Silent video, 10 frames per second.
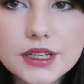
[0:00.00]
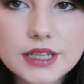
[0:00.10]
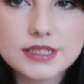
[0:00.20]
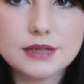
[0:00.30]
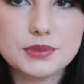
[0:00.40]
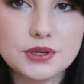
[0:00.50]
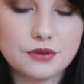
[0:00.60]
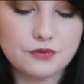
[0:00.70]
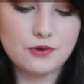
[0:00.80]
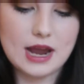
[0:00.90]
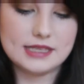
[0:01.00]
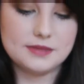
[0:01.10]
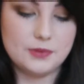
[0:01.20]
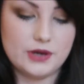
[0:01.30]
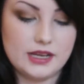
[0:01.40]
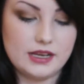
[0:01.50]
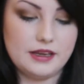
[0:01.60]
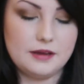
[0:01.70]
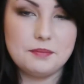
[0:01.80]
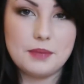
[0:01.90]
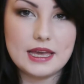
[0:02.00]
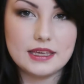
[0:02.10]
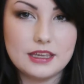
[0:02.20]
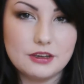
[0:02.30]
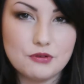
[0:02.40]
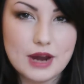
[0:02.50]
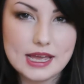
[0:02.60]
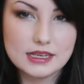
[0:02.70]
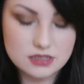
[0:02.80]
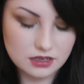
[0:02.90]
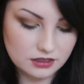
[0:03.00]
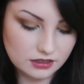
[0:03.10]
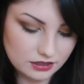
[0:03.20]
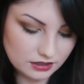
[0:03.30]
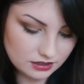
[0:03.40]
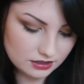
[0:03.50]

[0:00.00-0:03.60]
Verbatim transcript: a deep sort of raspberry pinky red colour.